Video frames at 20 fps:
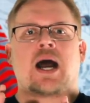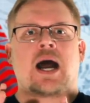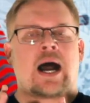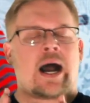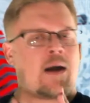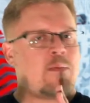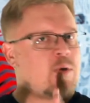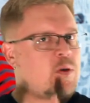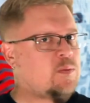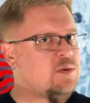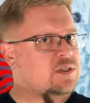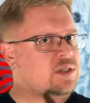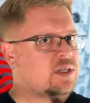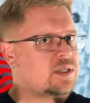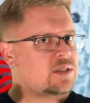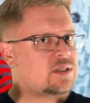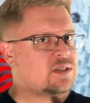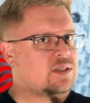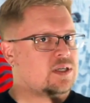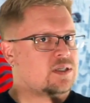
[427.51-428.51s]
I'm almost
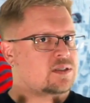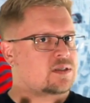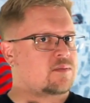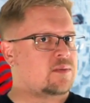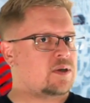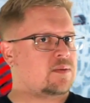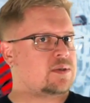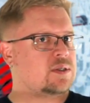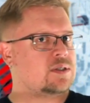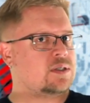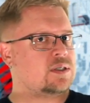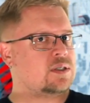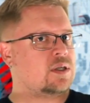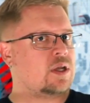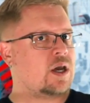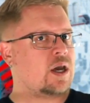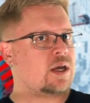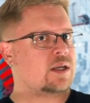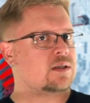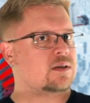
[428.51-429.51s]
getting the sense that maybe she's
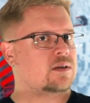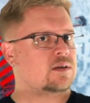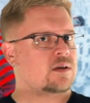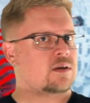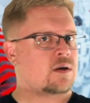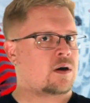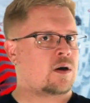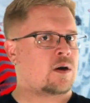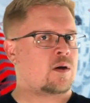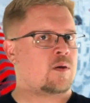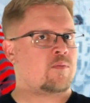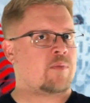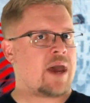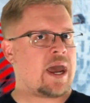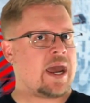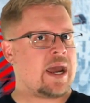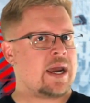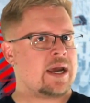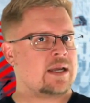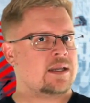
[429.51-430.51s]
not all
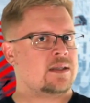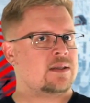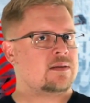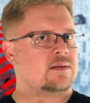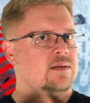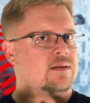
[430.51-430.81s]
bad,